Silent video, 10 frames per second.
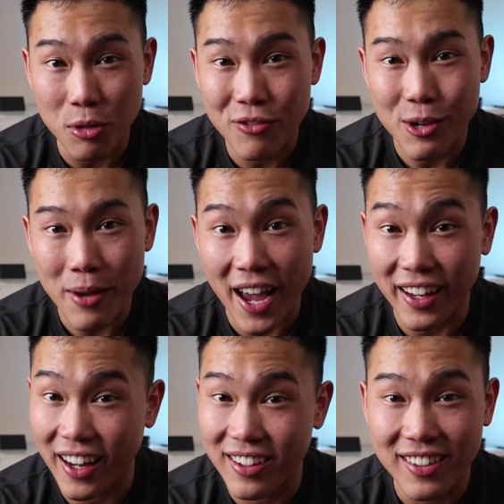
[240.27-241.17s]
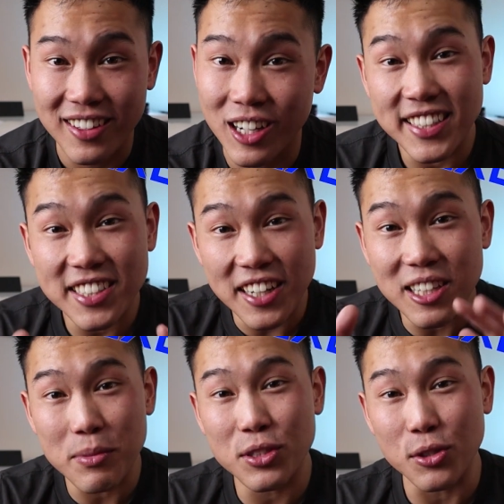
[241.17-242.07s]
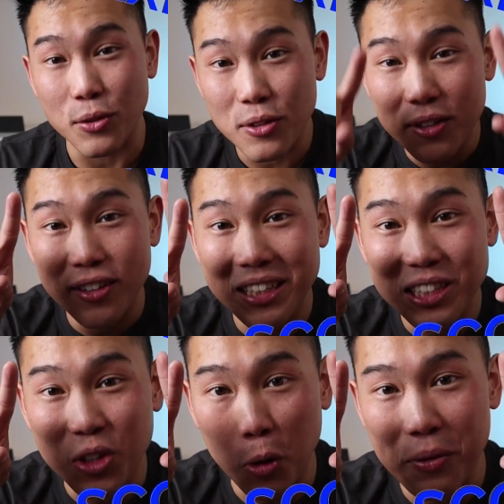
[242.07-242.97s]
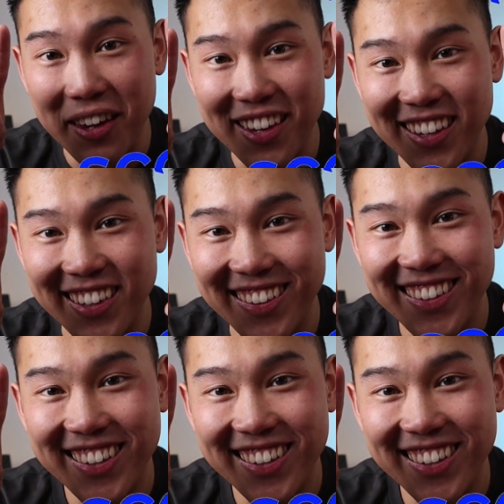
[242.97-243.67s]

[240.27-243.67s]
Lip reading: move your back. And exercise number 2, scorpions.